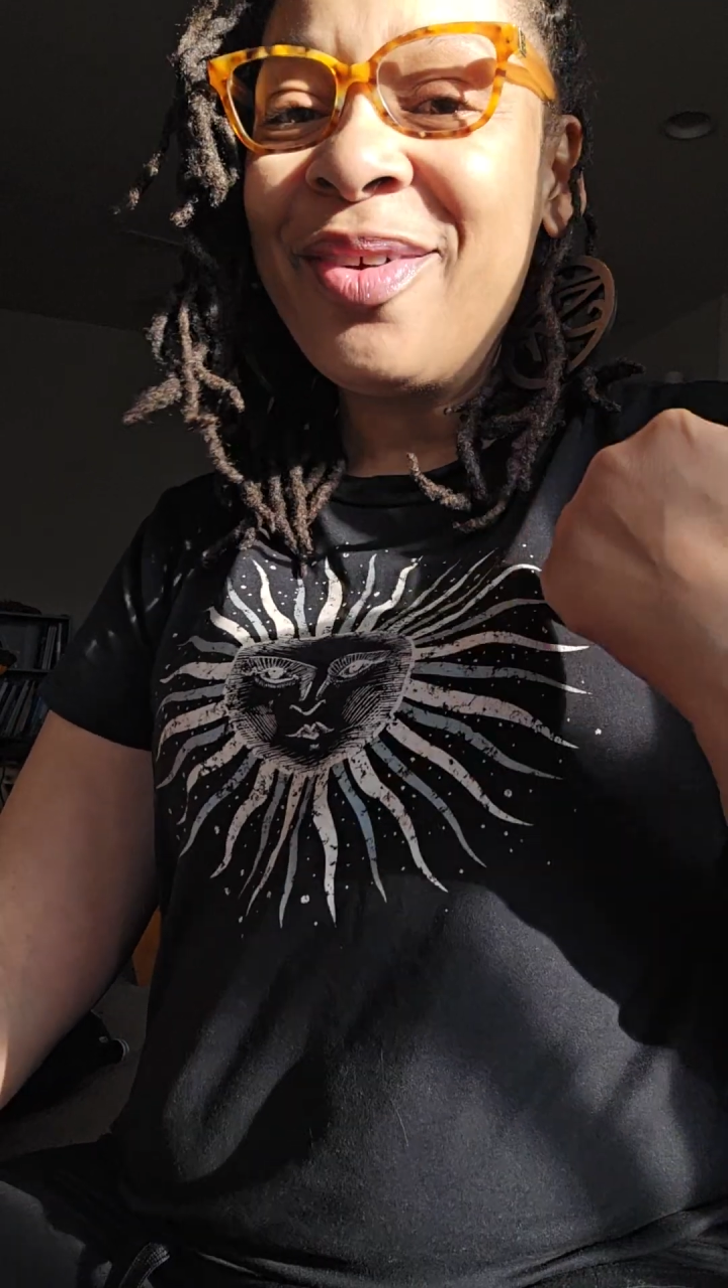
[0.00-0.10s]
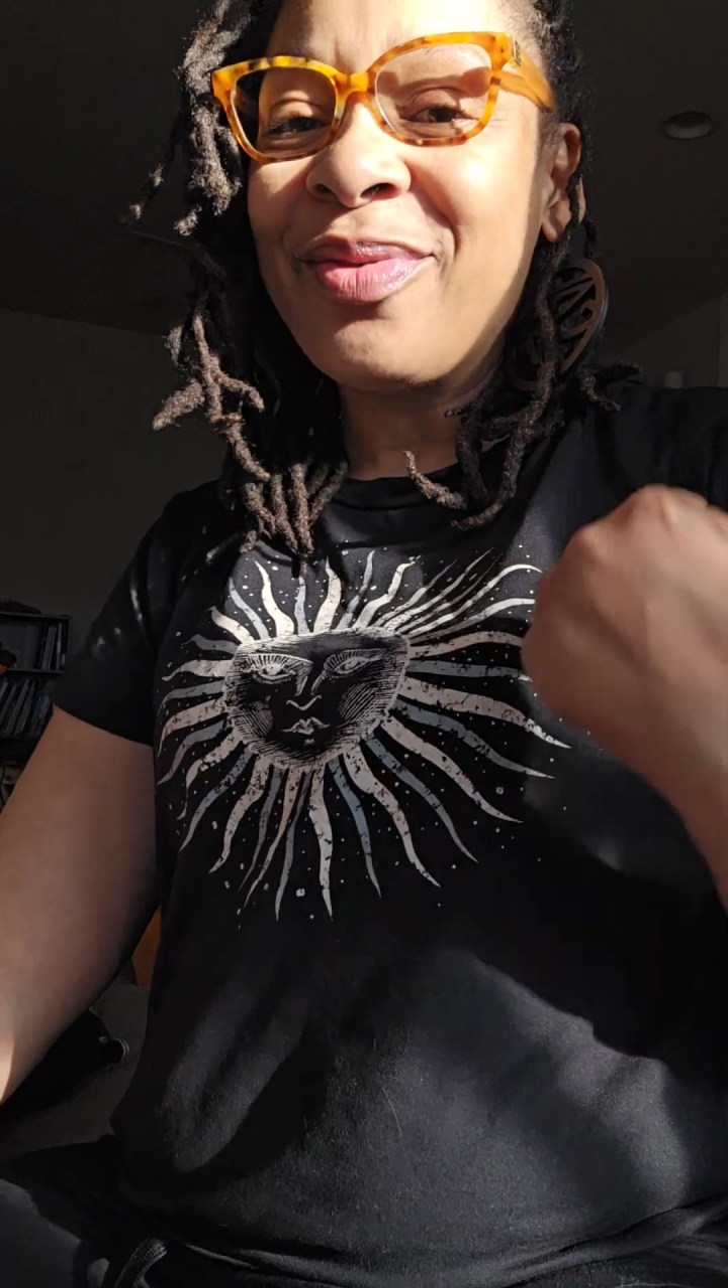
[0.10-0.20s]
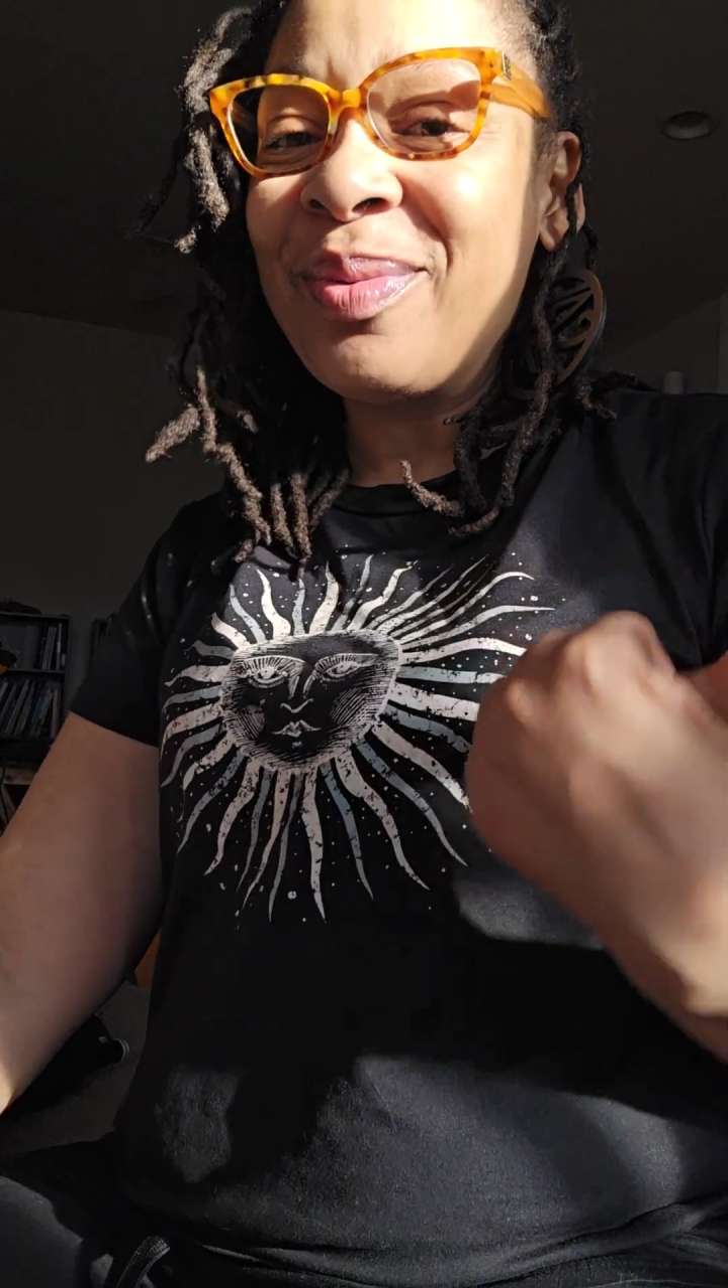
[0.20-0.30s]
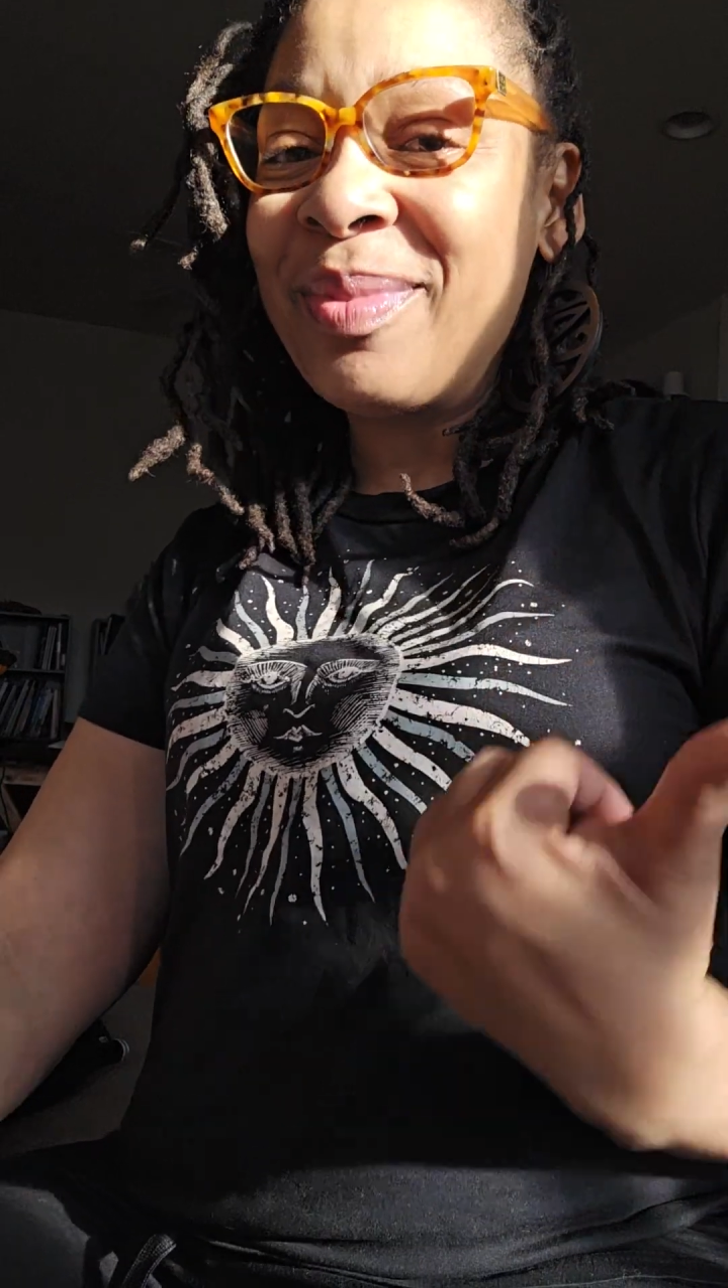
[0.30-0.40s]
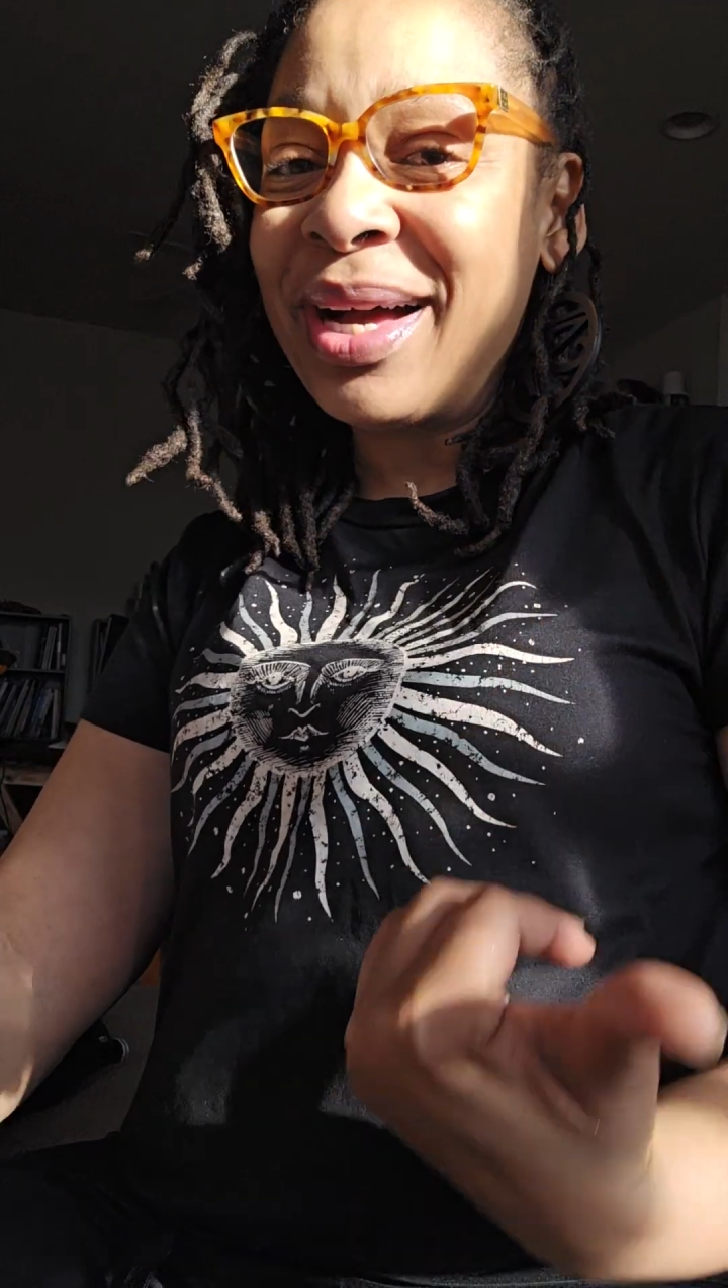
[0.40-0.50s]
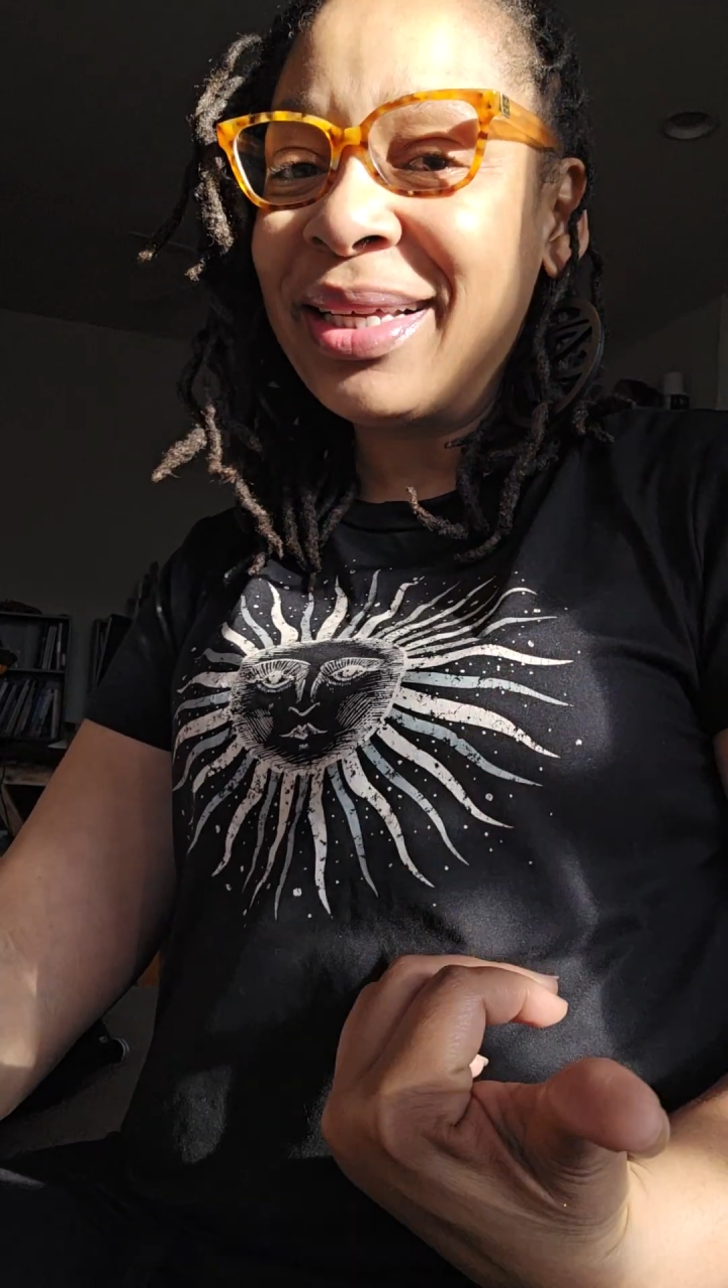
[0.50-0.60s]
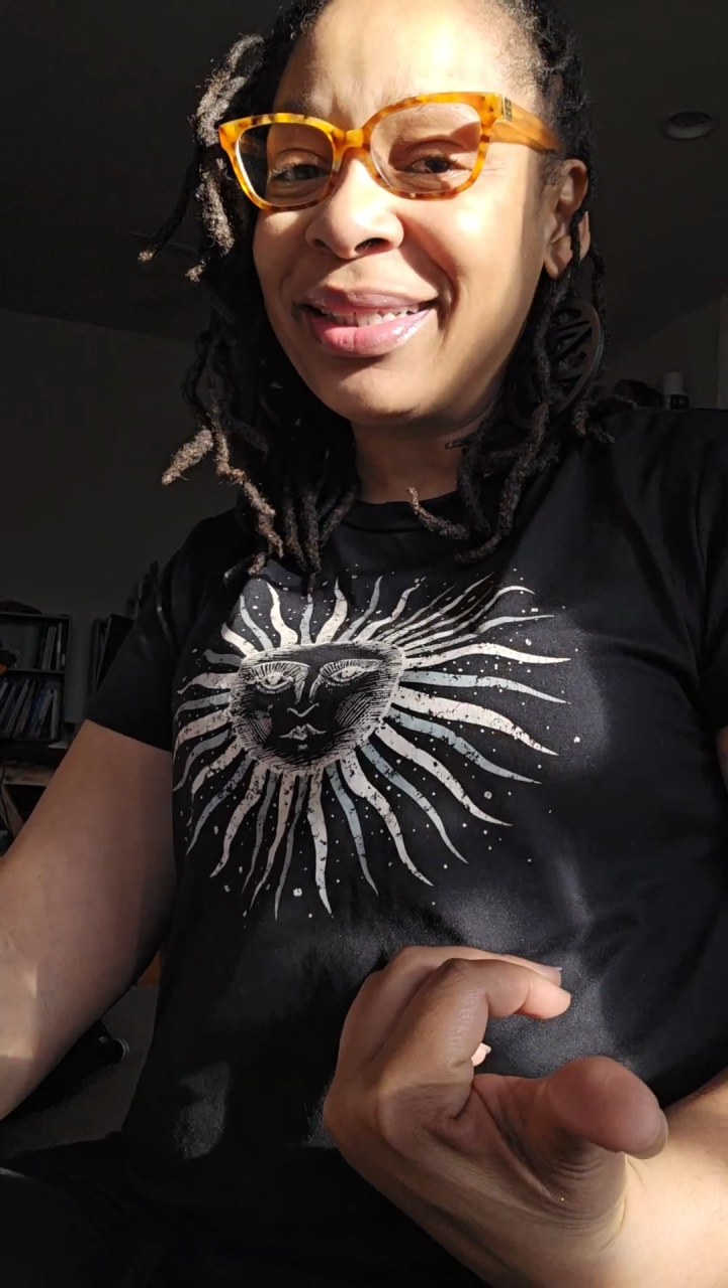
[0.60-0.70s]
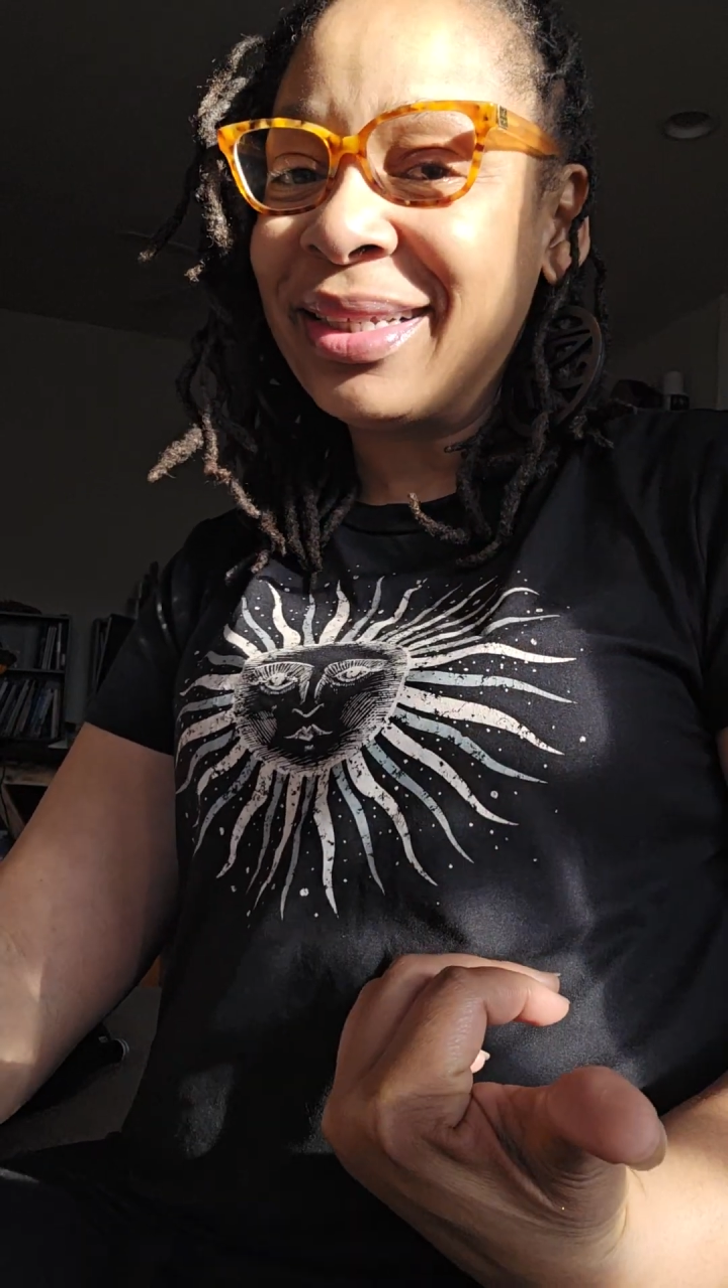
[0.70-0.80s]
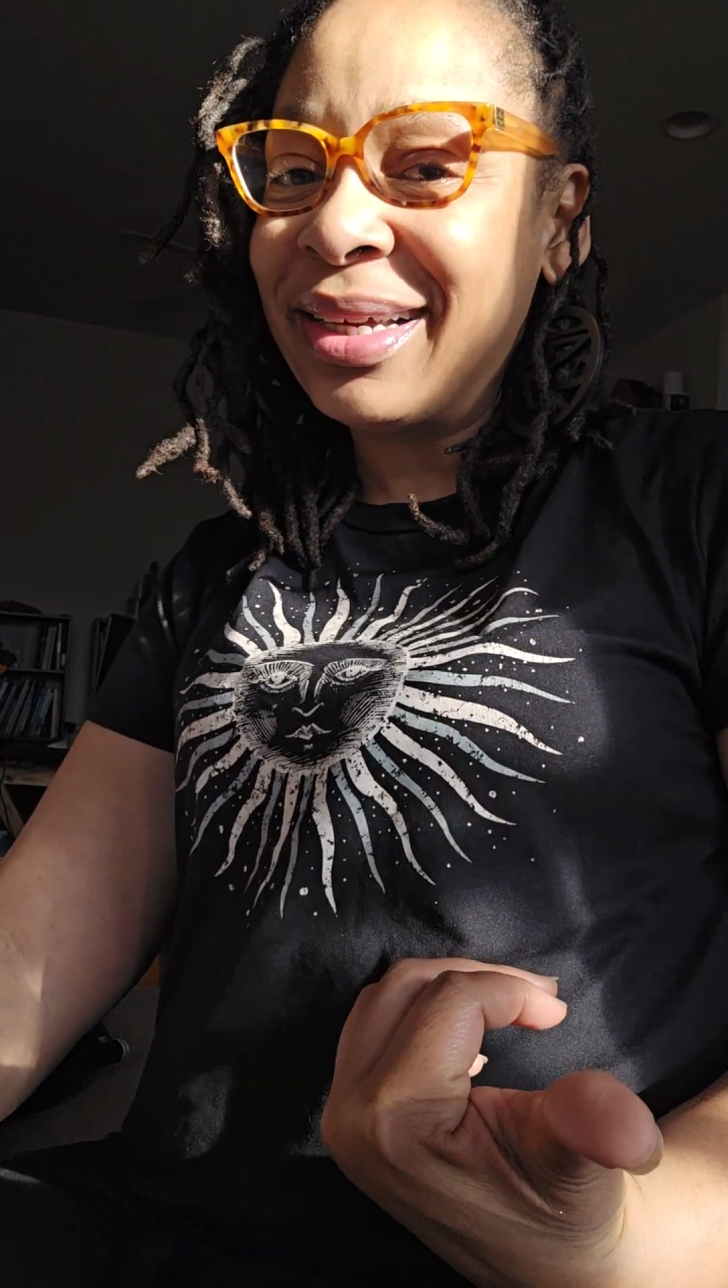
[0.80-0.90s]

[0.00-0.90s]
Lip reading: reminded